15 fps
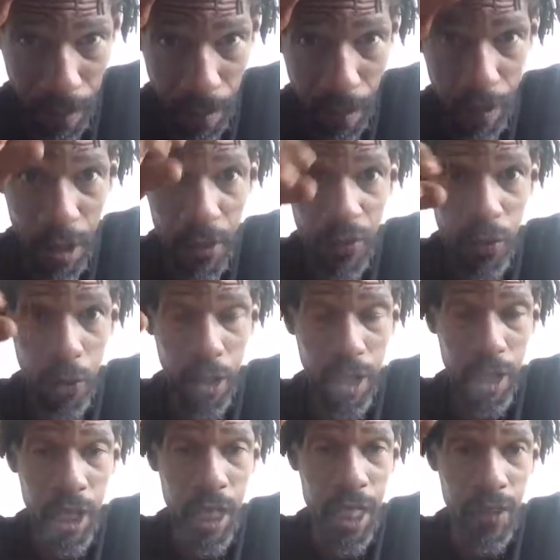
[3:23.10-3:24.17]
for
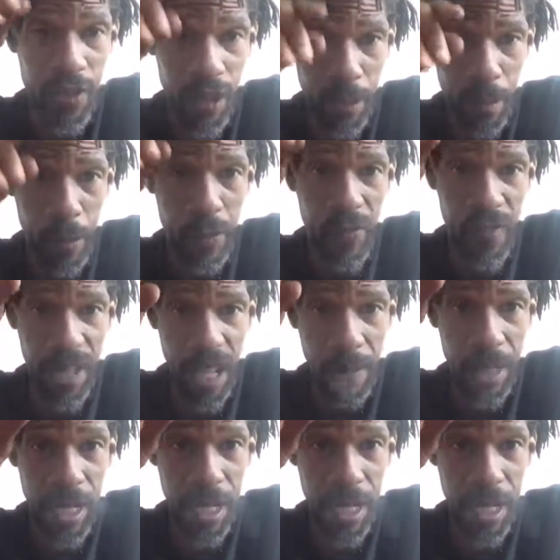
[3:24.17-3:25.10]
observable phenomenon in